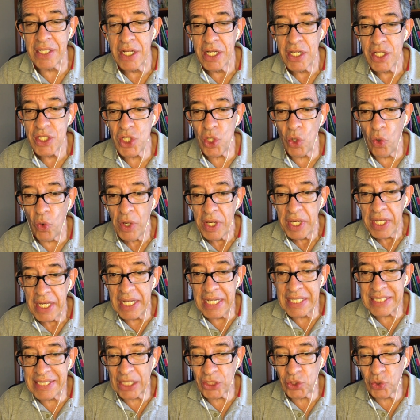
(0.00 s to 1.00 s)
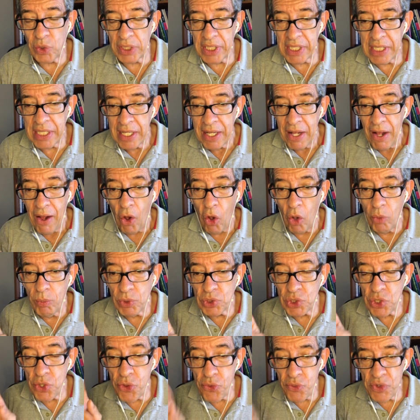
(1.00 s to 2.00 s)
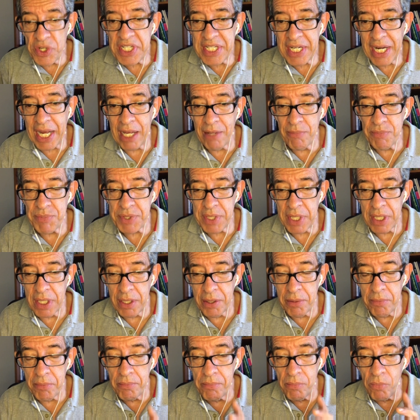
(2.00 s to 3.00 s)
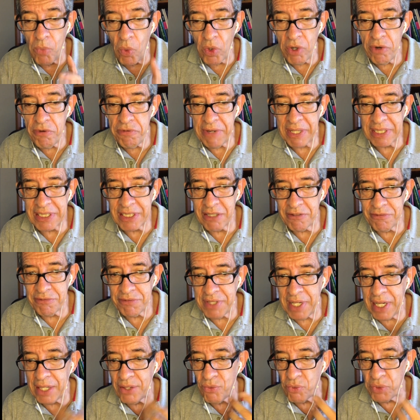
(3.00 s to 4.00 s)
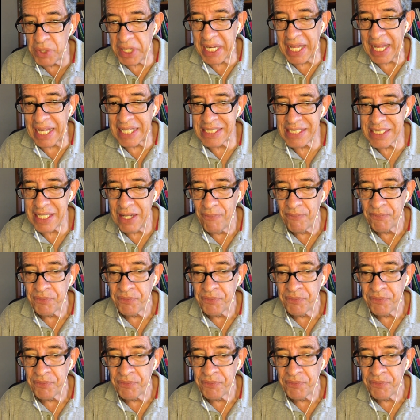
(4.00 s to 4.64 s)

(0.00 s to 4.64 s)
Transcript: So it is actually almost 3 times more effective than recast.